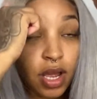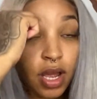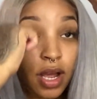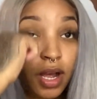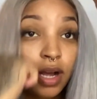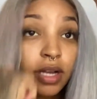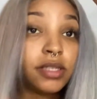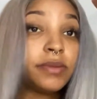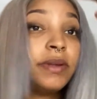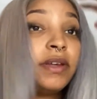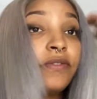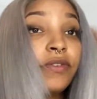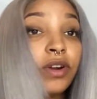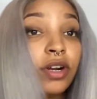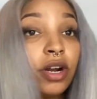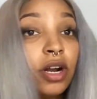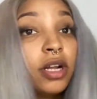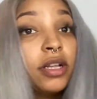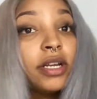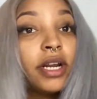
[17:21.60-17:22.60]
I was waiting for the
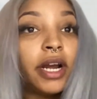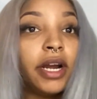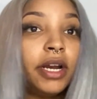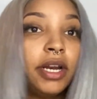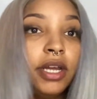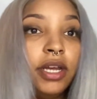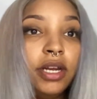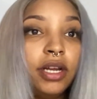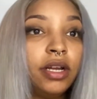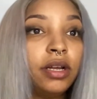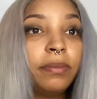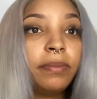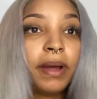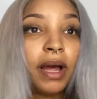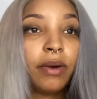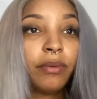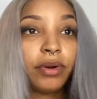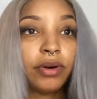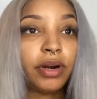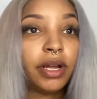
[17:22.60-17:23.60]
curl and iron to heat up. I
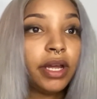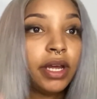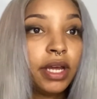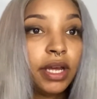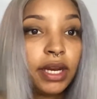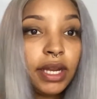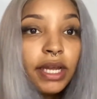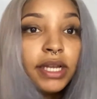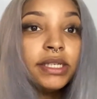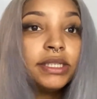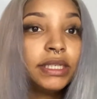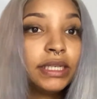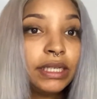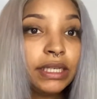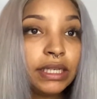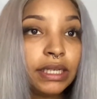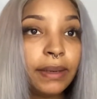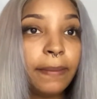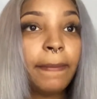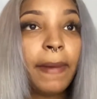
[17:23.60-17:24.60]
went ahead and
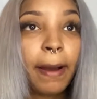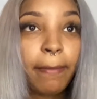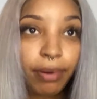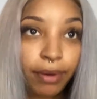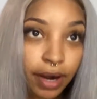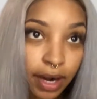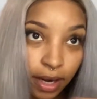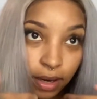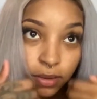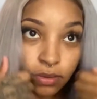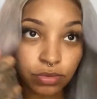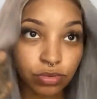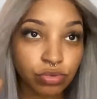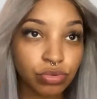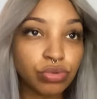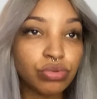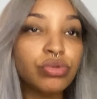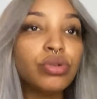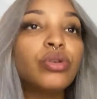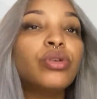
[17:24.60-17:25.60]
did my
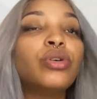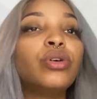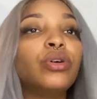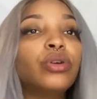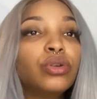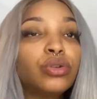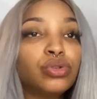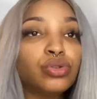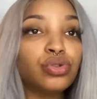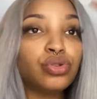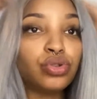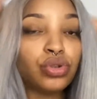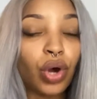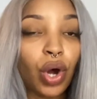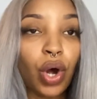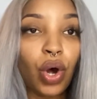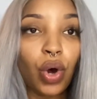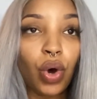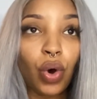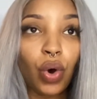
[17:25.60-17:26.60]
brows.
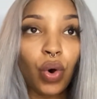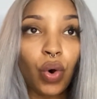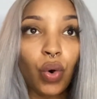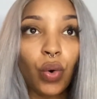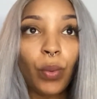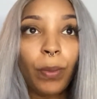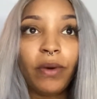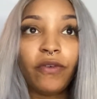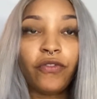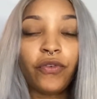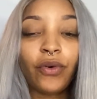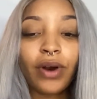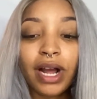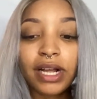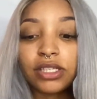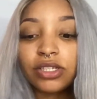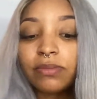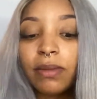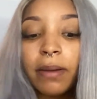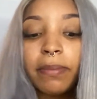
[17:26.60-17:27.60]
So before I
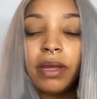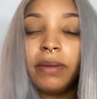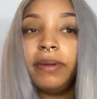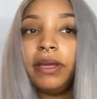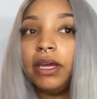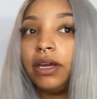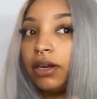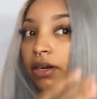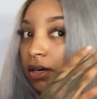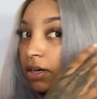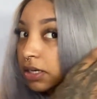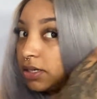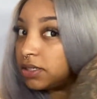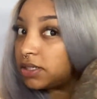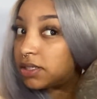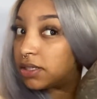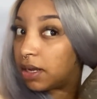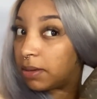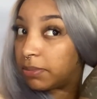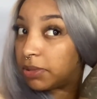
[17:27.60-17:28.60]
do my baby
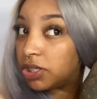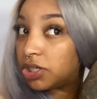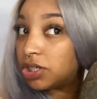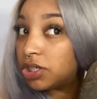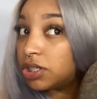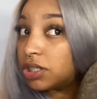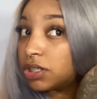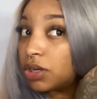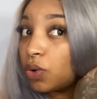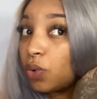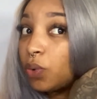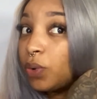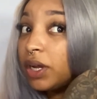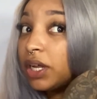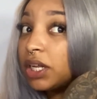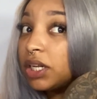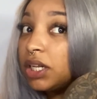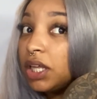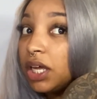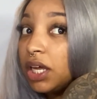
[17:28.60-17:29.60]
hairs, I'm gonna just
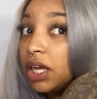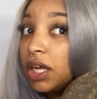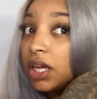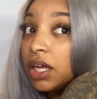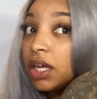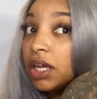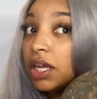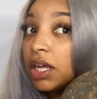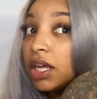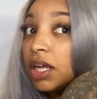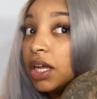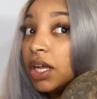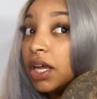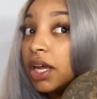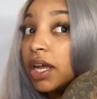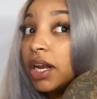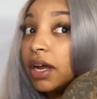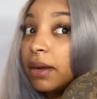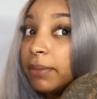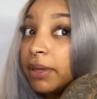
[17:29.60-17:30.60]
quickly,
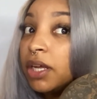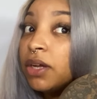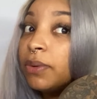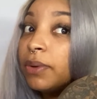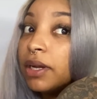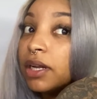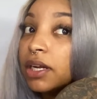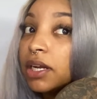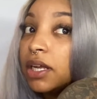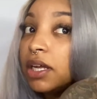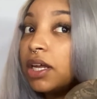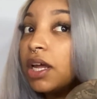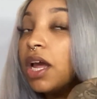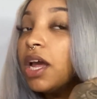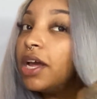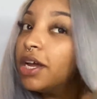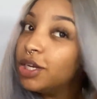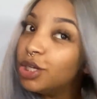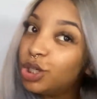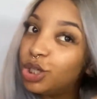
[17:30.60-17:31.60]
and I mean quickly,
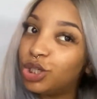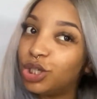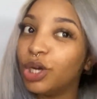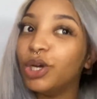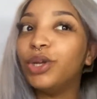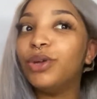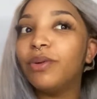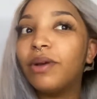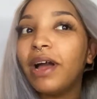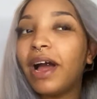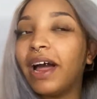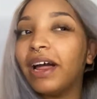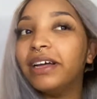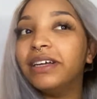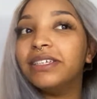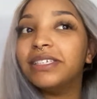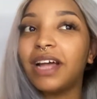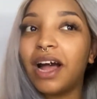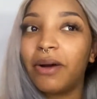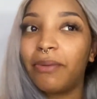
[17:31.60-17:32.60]
show you
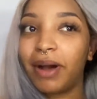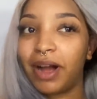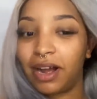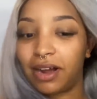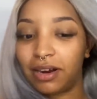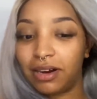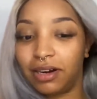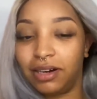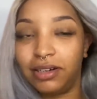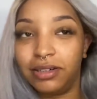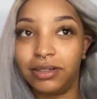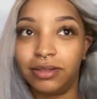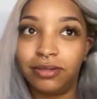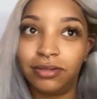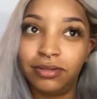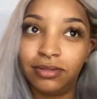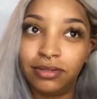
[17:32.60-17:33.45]
guys how I curl